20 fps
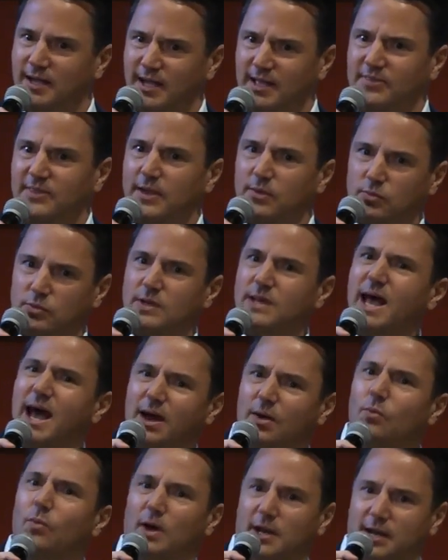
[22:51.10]
and they would
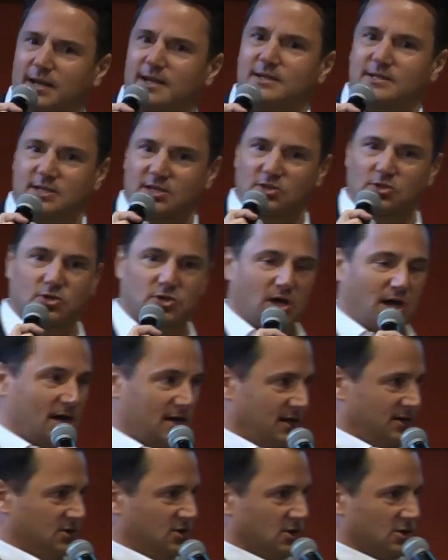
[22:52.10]
not want to continue
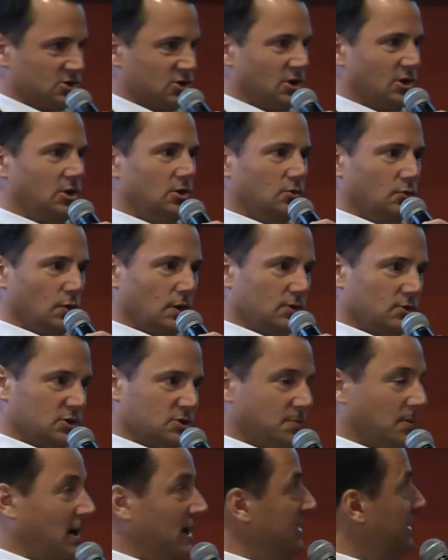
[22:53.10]
talking to you. So you would
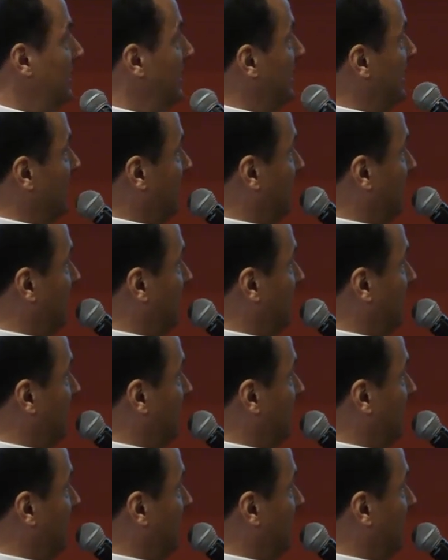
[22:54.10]
respond in a